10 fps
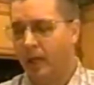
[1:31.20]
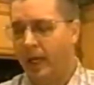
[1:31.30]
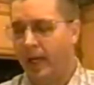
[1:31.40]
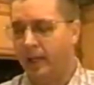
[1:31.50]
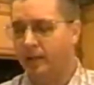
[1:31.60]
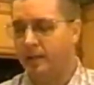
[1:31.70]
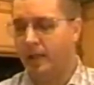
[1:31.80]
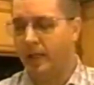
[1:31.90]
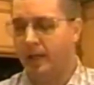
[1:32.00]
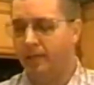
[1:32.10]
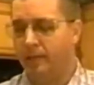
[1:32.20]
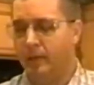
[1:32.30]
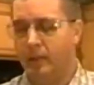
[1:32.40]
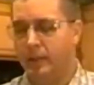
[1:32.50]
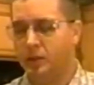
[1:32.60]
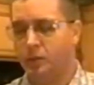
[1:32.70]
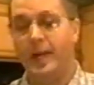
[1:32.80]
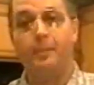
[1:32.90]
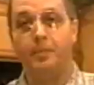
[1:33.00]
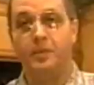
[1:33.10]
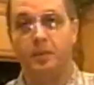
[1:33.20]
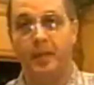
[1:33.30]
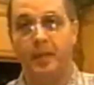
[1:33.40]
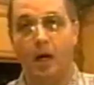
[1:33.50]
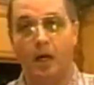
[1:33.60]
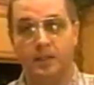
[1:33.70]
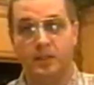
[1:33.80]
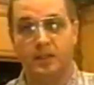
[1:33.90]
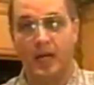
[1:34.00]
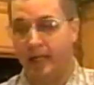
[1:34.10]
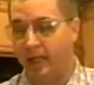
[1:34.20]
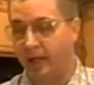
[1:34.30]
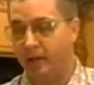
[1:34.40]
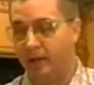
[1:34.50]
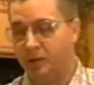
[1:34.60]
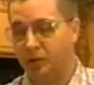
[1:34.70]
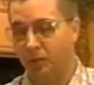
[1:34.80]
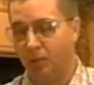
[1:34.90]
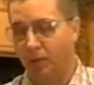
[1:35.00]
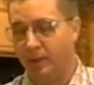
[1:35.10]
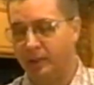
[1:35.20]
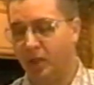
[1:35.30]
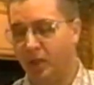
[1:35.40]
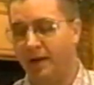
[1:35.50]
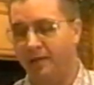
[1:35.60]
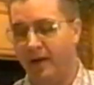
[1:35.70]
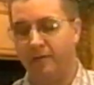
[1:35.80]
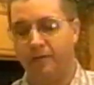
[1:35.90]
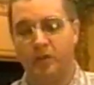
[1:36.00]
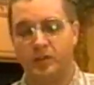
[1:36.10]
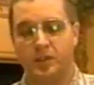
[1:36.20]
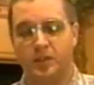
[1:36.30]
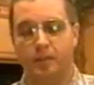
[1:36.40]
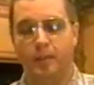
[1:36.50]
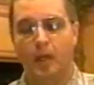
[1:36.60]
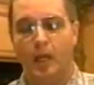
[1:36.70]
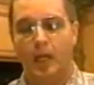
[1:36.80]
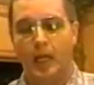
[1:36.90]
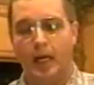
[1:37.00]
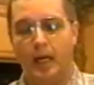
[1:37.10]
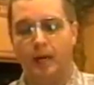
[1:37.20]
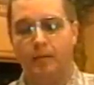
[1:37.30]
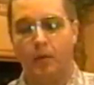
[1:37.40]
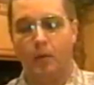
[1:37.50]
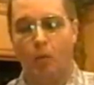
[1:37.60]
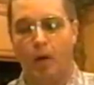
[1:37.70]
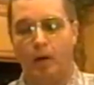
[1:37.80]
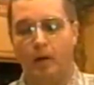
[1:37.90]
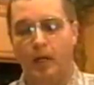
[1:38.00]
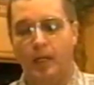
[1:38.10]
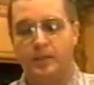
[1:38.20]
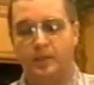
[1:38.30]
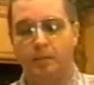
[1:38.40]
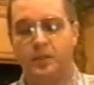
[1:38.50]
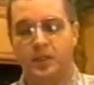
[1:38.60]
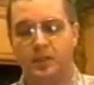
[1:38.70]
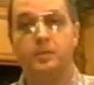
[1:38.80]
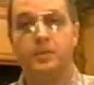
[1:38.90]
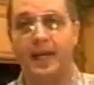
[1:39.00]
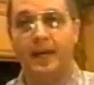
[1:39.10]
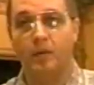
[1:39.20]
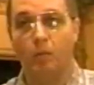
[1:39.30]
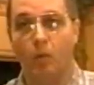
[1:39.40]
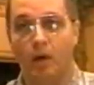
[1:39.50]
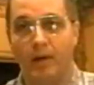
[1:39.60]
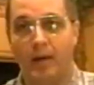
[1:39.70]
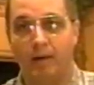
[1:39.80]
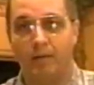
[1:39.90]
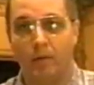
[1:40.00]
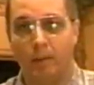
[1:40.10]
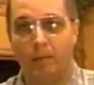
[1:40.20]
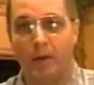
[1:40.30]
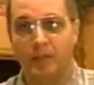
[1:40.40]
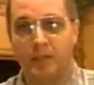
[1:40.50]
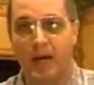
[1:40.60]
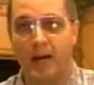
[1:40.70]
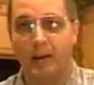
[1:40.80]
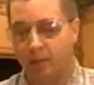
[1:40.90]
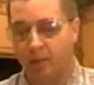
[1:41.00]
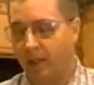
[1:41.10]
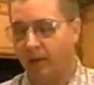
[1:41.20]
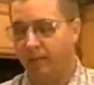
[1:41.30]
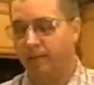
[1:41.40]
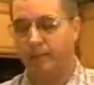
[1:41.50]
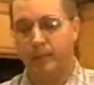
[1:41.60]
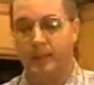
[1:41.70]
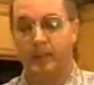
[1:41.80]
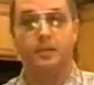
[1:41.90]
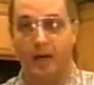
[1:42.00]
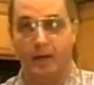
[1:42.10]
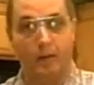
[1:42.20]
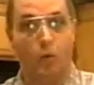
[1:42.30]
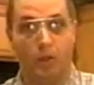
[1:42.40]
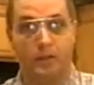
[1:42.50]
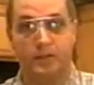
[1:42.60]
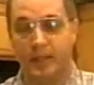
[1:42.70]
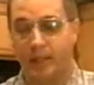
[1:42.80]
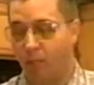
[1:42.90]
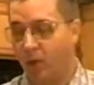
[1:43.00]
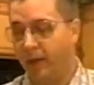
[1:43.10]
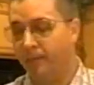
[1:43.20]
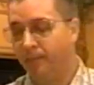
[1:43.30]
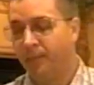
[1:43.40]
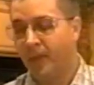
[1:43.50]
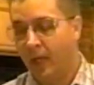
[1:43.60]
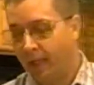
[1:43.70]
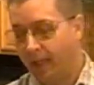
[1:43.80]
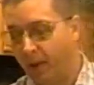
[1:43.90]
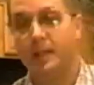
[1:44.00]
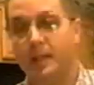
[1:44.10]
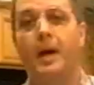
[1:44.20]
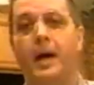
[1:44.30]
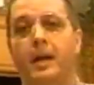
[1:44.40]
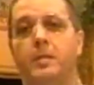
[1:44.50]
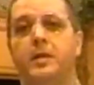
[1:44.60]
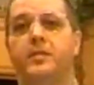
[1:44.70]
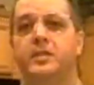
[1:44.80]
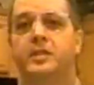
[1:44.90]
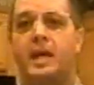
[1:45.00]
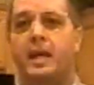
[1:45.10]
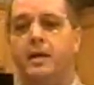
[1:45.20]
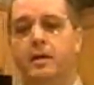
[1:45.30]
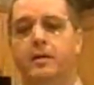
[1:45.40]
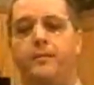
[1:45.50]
and this one happens to be on the side here. It's the shutoff valve for the system, for the water. Some systems have the water valve up on the top. It doesn't matter, they work the same way. Now at the bottom of this tank